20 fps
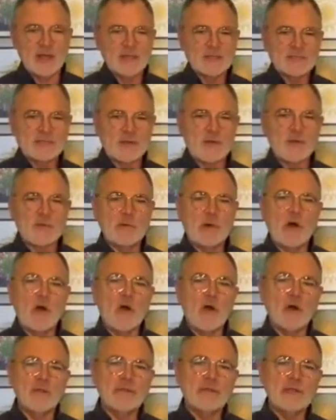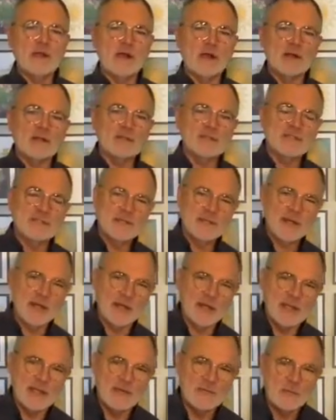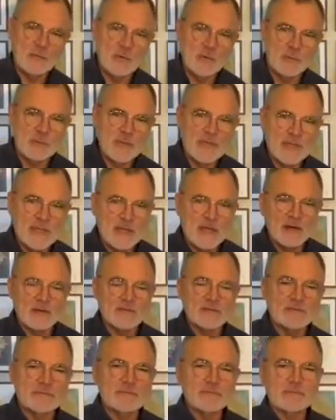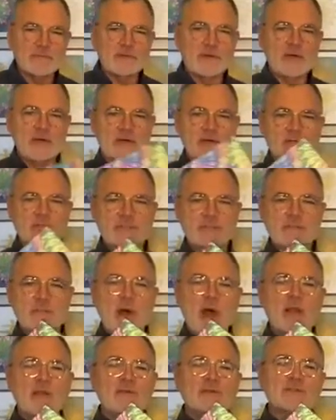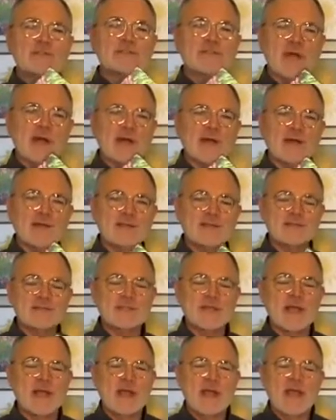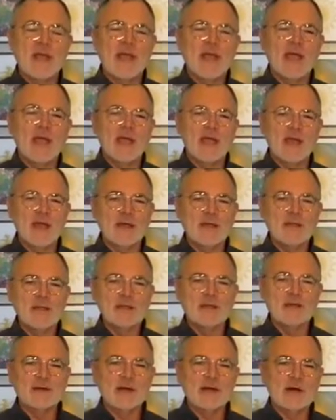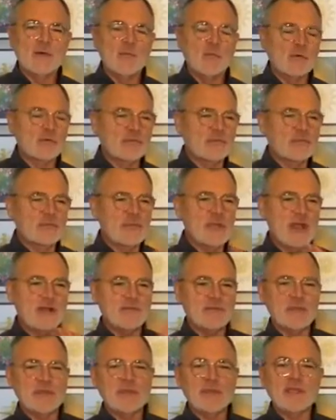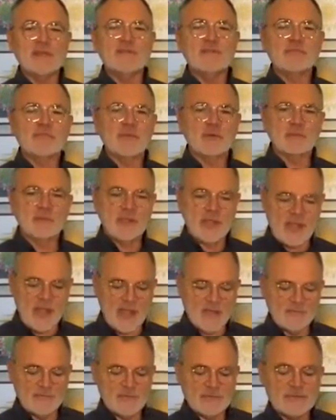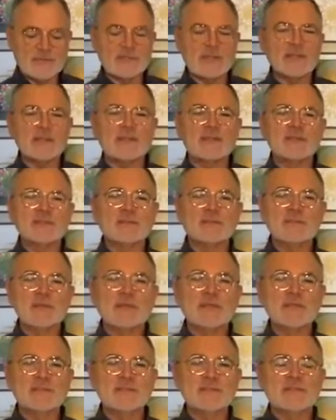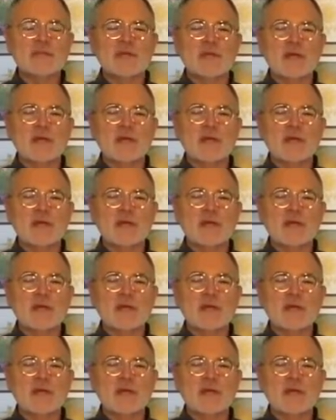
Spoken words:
So all the art tonight will be of a smaller size, and we'll see everything from canvas like this piece,